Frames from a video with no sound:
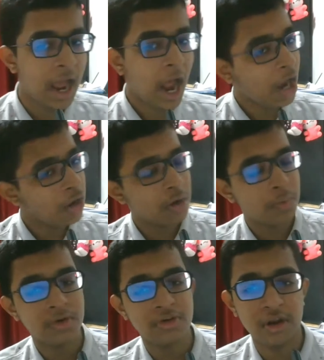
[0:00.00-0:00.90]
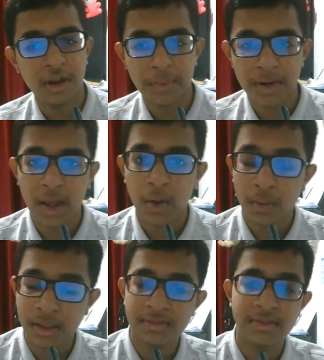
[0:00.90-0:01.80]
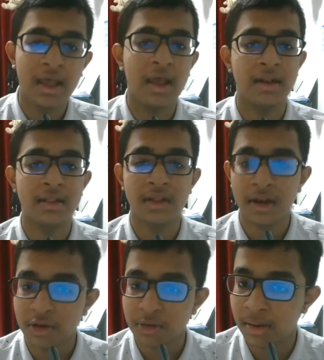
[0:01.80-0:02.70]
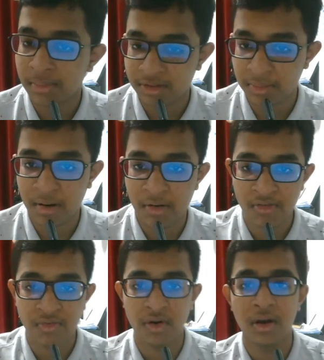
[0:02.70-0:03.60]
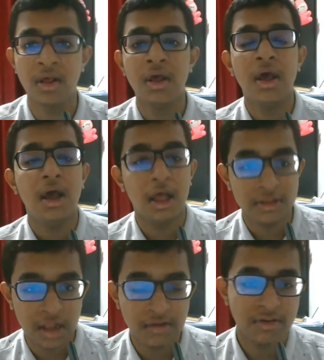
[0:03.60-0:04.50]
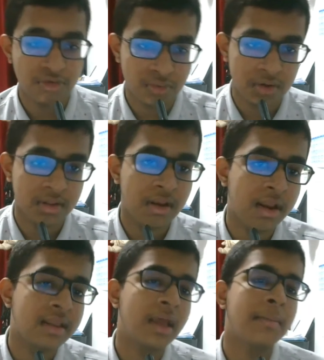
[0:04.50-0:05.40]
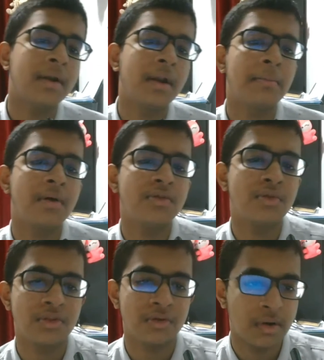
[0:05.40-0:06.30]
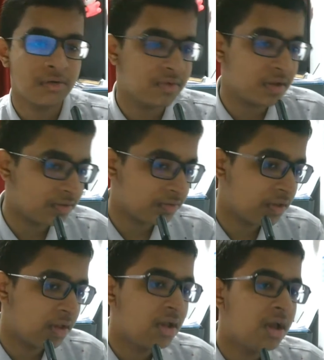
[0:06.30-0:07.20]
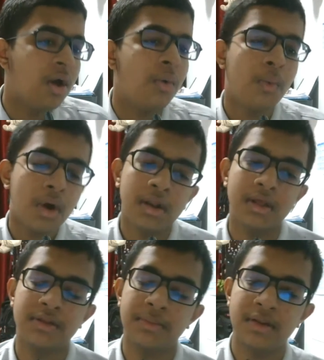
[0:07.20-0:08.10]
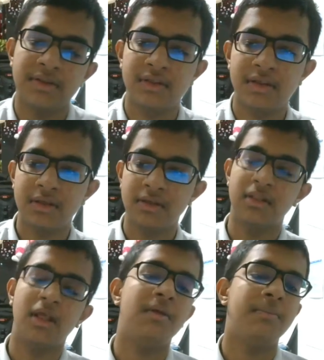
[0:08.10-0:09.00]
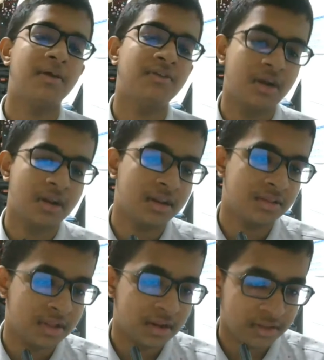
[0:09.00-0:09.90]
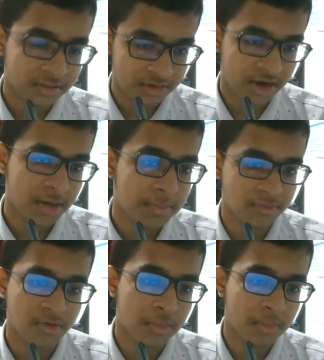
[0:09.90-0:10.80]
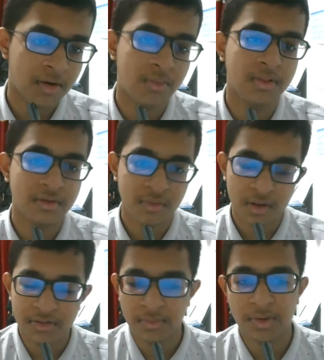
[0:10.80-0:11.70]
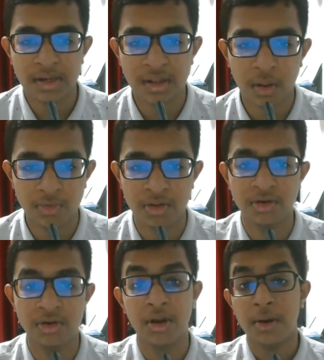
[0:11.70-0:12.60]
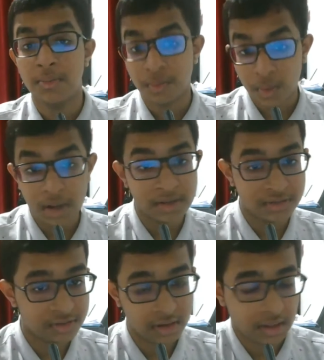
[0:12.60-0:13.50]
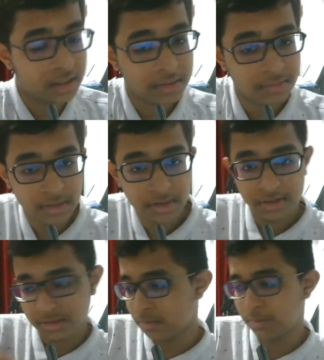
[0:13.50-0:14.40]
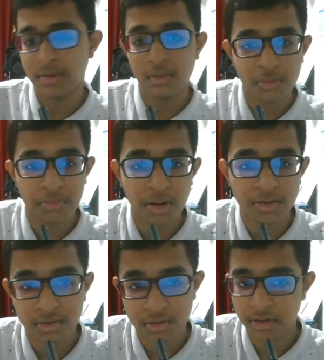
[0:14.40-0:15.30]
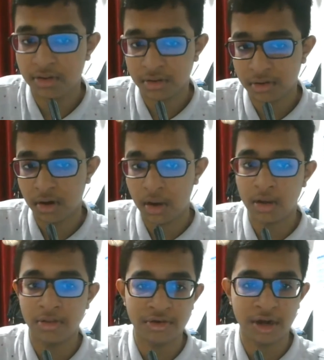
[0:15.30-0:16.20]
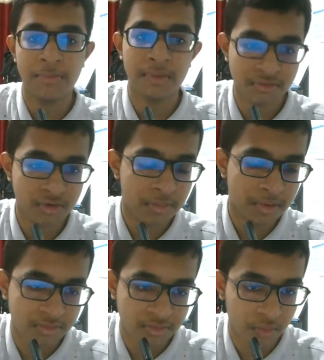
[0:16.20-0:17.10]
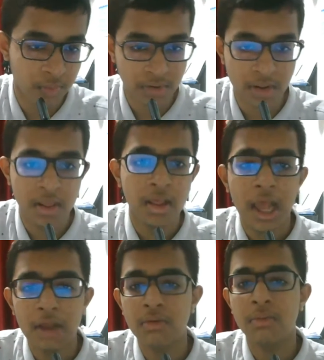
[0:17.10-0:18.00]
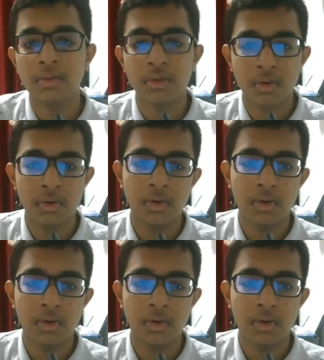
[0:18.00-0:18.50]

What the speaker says: Android version 11 OS, and a 32 megapixel powerful selfie shooter. Great camera numbers on the rear face. Verdict means my verdict is that it's a steady performer with a 17,000 price. Like within 17,000 price, this is a really steady performer phone, equipped with a